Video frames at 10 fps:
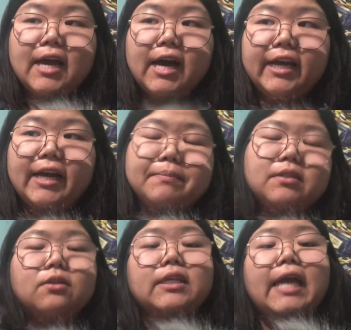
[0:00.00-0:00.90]
I
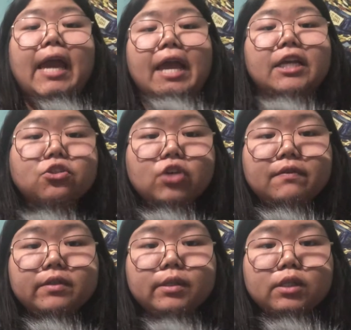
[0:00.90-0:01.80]
absolutely hate
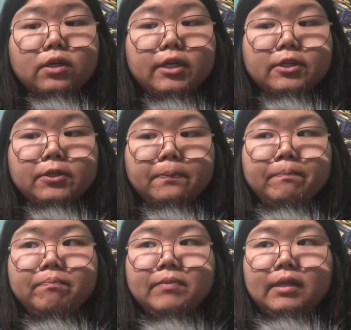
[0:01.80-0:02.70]
driving in the dark,
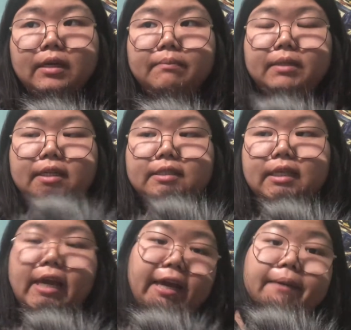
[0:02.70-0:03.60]
because
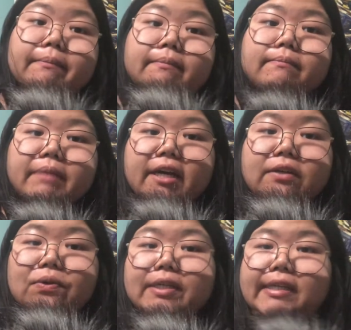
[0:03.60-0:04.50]
I am
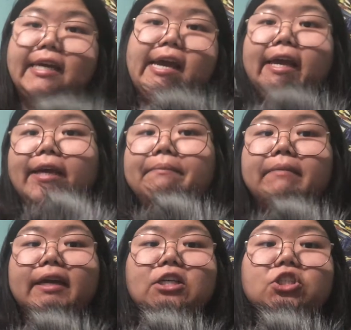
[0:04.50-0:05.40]
paranoid and I am
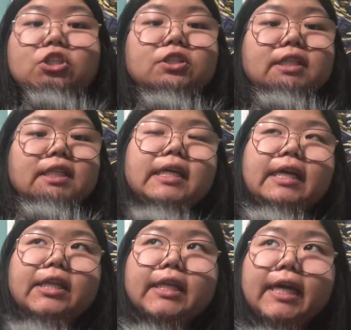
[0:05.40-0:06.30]
anxious, and like
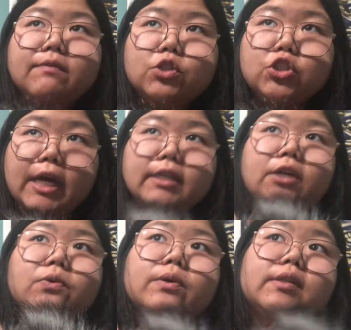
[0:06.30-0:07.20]
I think every
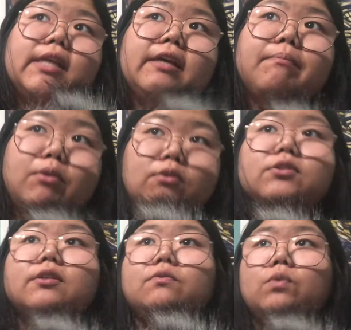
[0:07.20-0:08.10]
shadow is a
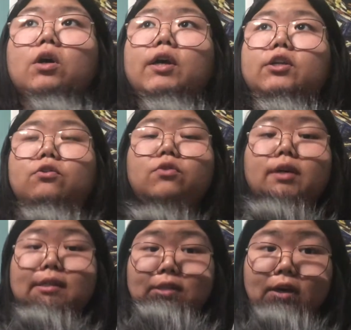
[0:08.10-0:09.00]
person walking
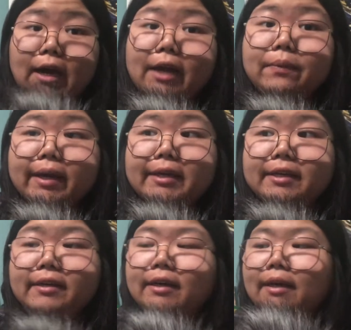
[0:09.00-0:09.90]
across the highway,
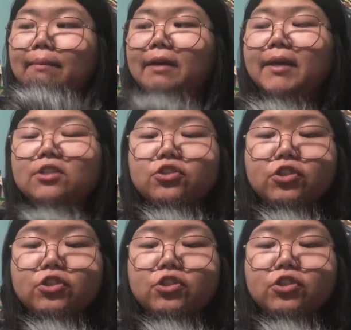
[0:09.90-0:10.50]
but I managed to